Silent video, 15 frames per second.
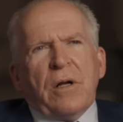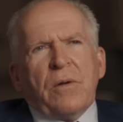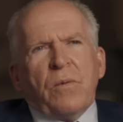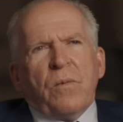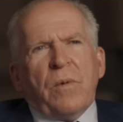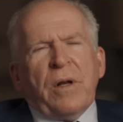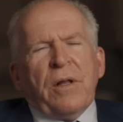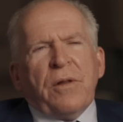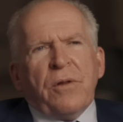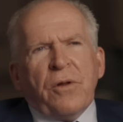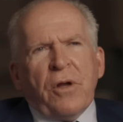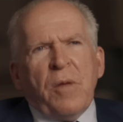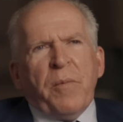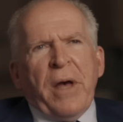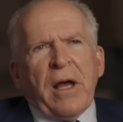when
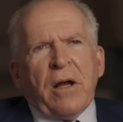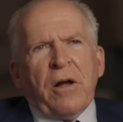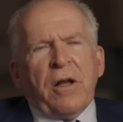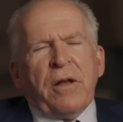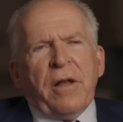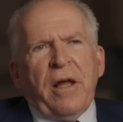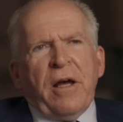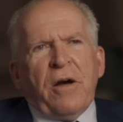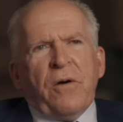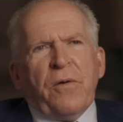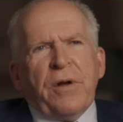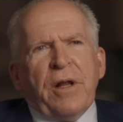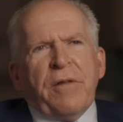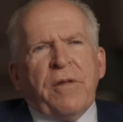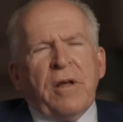looking back on it now,
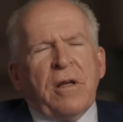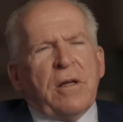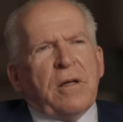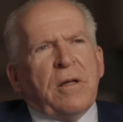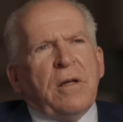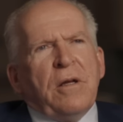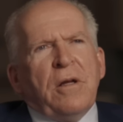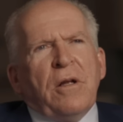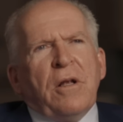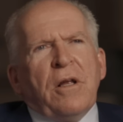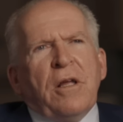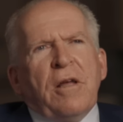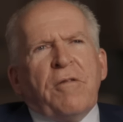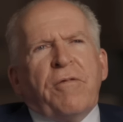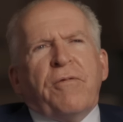and I think
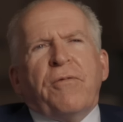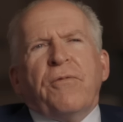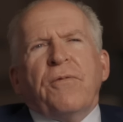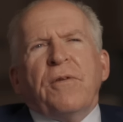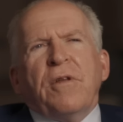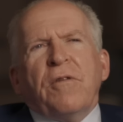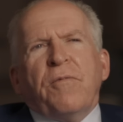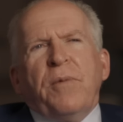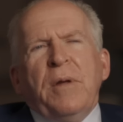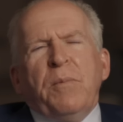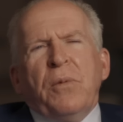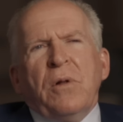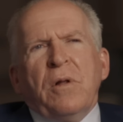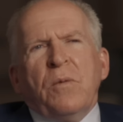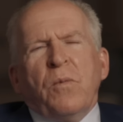if
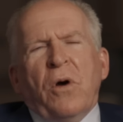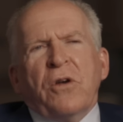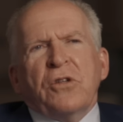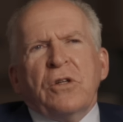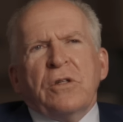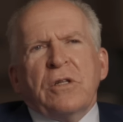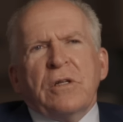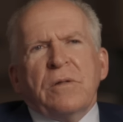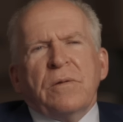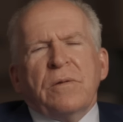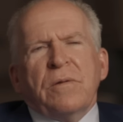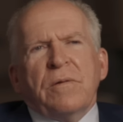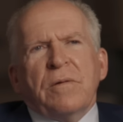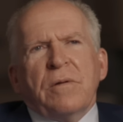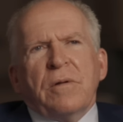people in Washington
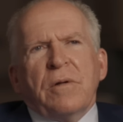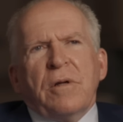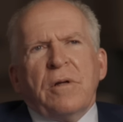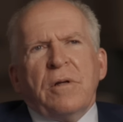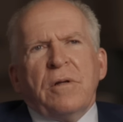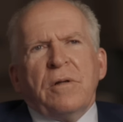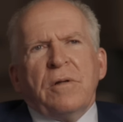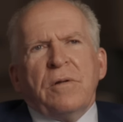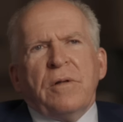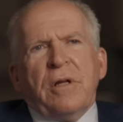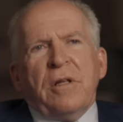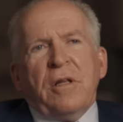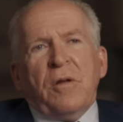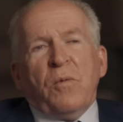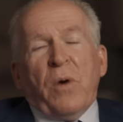
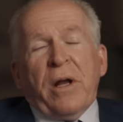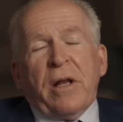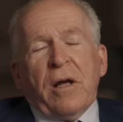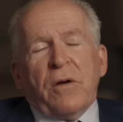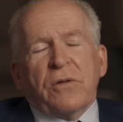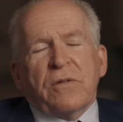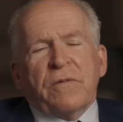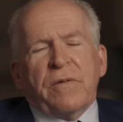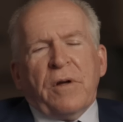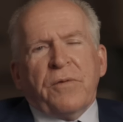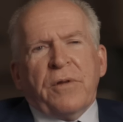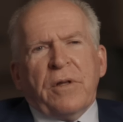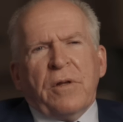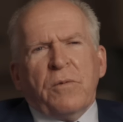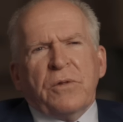and the White House felt
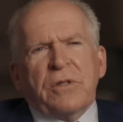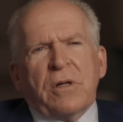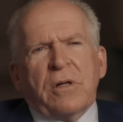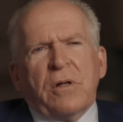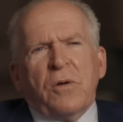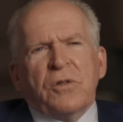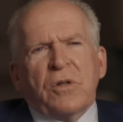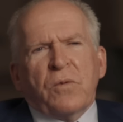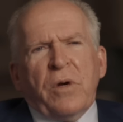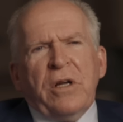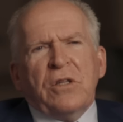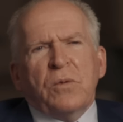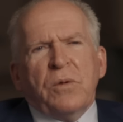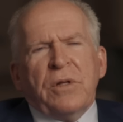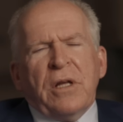that there was a closer
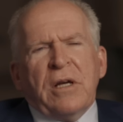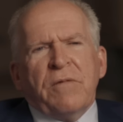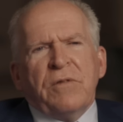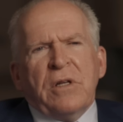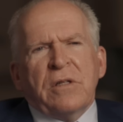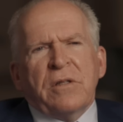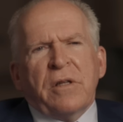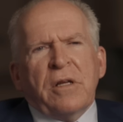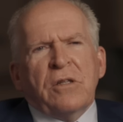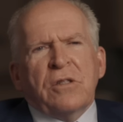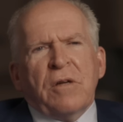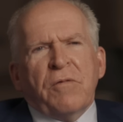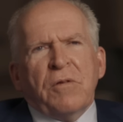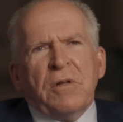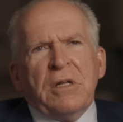race, would they have done things
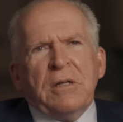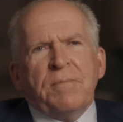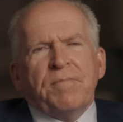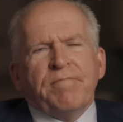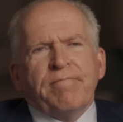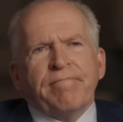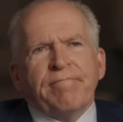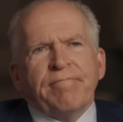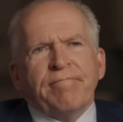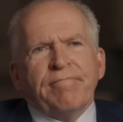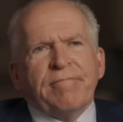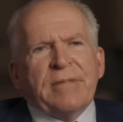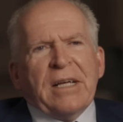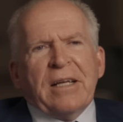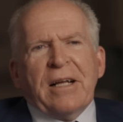differently?
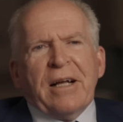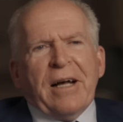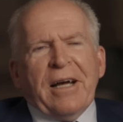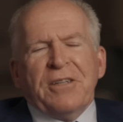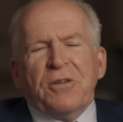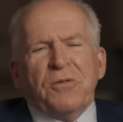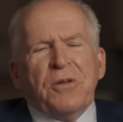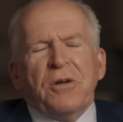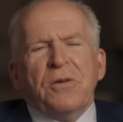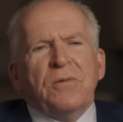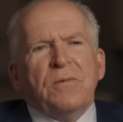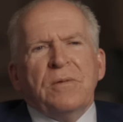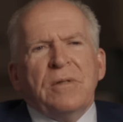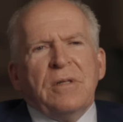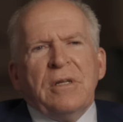I don't know.
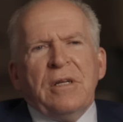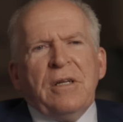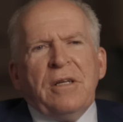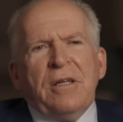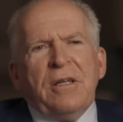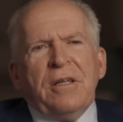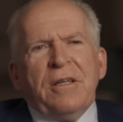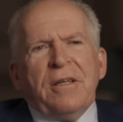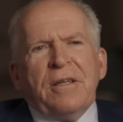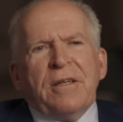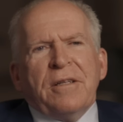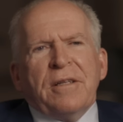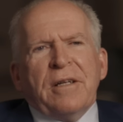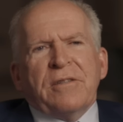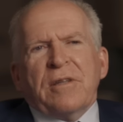
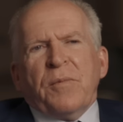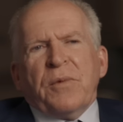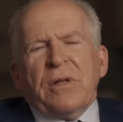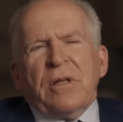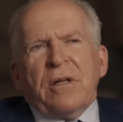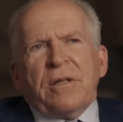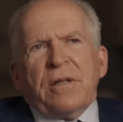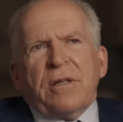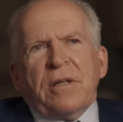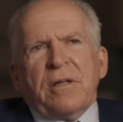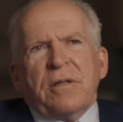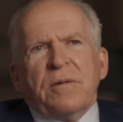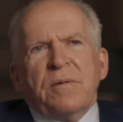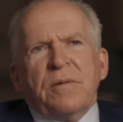That's something that I think